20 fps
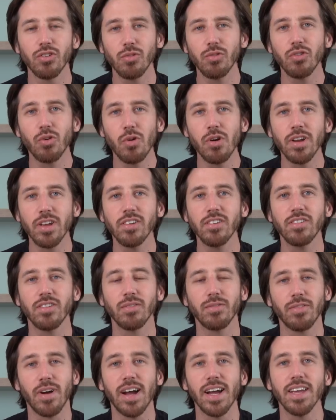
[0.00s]
So torque is
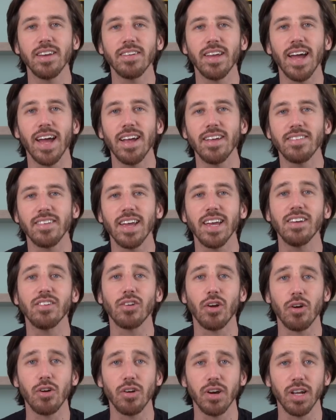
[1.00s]
defined as a
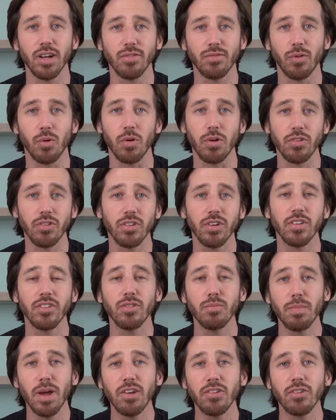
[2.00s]
turning force, and
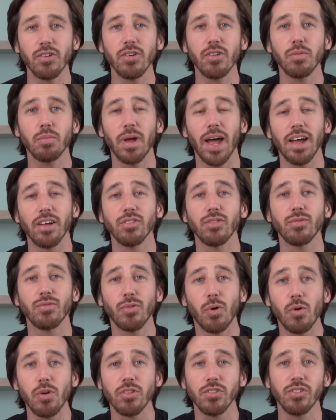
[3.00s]
it's measured as
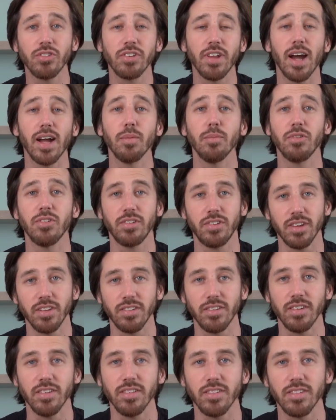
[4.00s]
force times
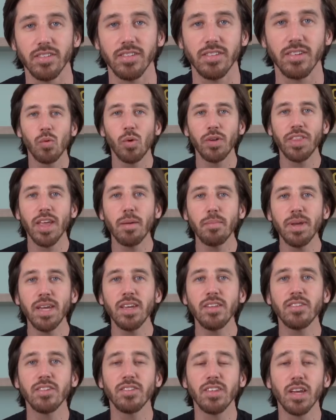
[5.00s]
distance. What that
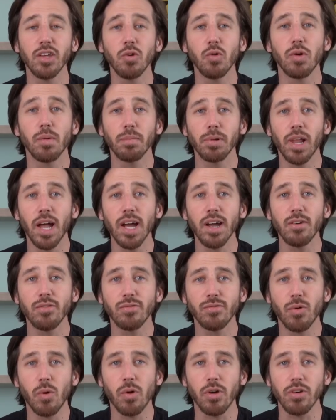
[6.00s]
means is that you apply a
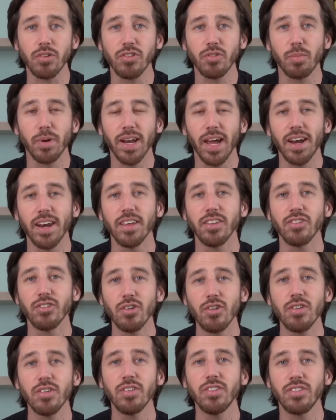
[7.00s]
force, but at a
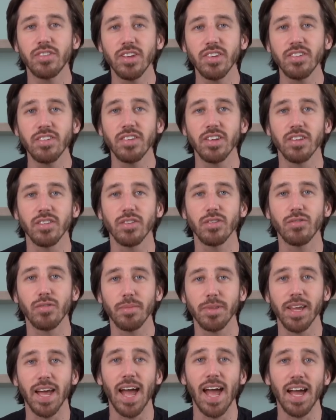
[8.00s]
certain distance
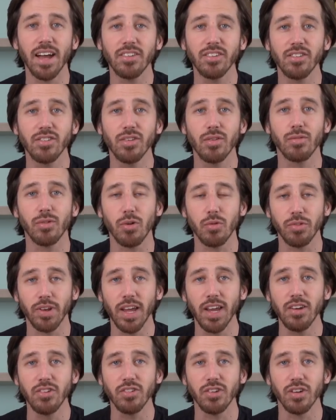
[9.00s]
from the axis of
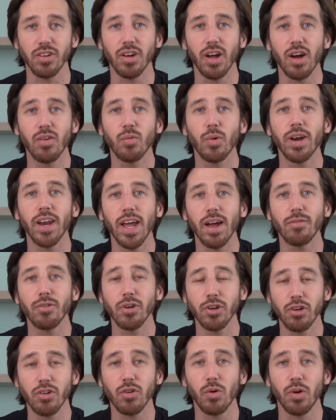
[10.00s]
rotation of
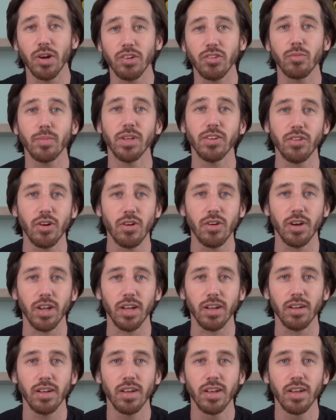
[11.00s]
whatever you're going to be turning.